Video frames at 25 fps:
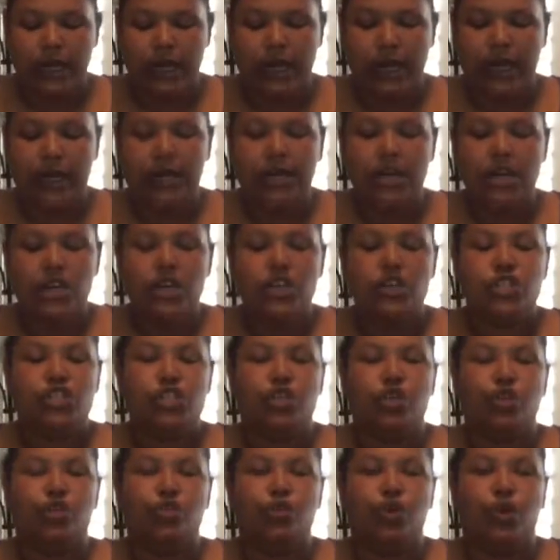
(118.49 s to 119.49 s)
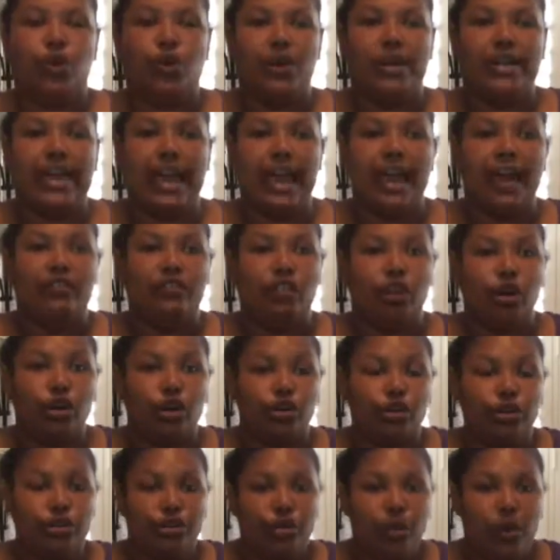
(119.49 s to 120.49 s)
Okay, so you are going to have
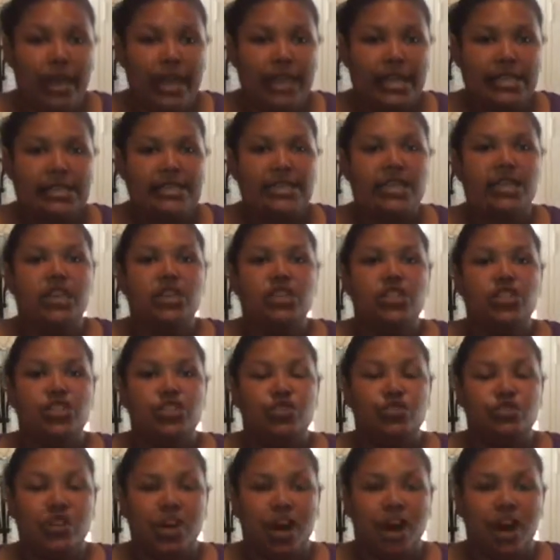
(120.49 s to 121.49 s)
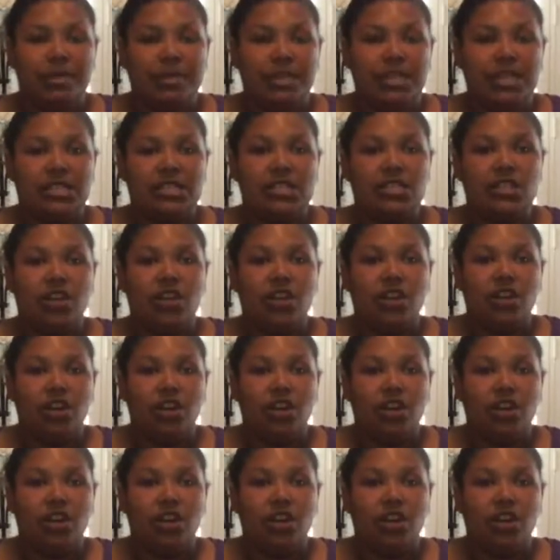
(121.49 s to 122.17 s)
earthquakes, tsunamis,